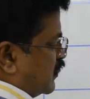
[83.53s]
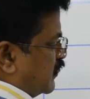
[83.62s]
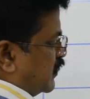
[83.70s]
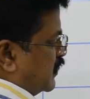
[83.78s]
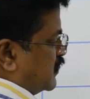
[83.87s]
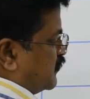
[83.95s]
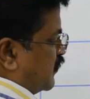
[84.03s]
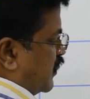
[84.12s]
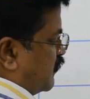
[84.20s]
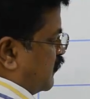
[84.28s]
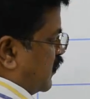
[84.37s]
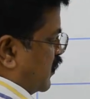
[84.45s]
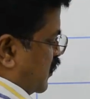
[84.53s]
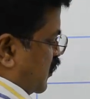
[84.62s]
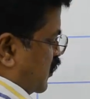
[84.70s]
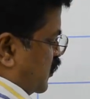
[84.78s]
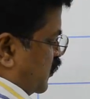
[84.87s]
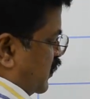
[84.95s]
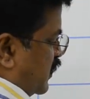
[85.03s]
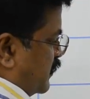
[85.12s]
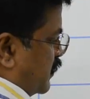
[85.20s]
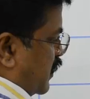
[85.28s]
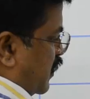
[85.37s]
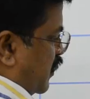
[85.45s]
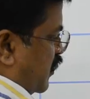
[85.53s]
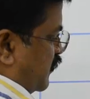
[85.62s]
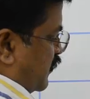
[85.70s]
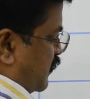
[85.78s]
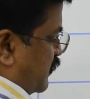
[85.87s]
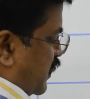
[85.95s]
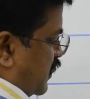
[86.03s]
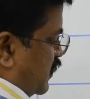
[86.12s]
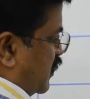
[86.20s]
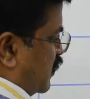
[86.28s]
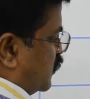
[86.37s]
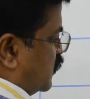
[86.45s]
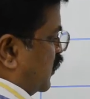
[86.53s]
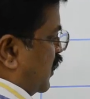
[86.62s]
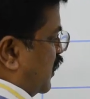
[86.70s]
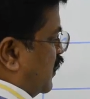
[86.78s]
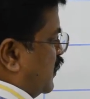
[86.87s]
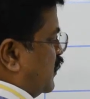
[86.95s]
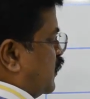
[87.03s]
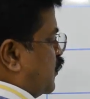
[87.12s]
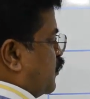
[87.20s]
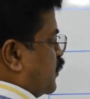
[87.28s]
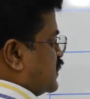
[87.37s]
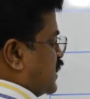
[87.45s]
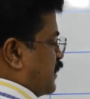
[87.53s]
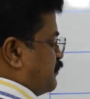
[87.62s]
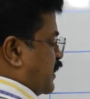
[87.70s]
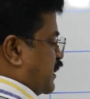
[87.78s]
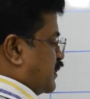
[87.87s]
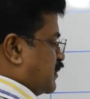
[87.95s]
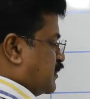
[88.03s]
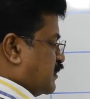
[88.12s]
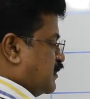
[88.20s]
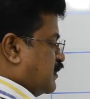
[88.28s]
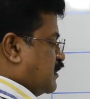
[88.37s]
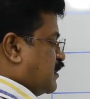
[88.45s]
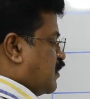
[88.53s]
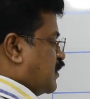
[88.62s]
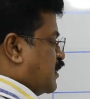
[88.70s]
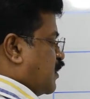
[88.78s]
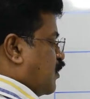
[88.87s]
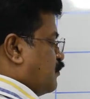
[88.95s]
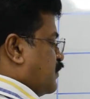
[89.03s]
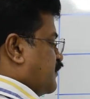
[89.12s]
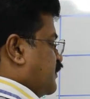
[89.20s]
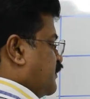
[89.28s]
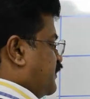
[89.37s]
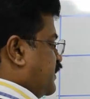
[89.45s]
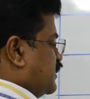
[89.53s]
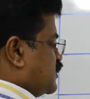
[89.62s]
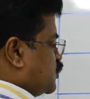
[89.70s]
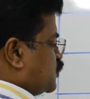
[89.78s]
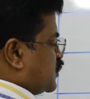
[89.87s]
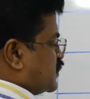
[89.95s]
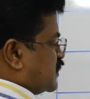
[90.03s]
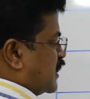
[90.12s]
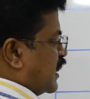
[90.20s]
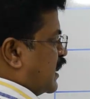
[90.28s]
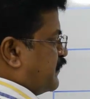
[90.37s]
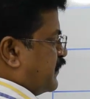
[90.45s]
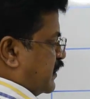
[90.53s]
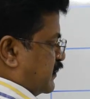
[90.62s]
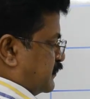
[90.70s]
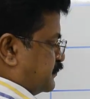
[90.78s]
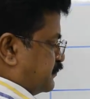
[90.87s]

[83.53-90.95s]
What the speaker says: That is from Virgo to Libra or from Kanya to Tula, which happened on November 15, 2011.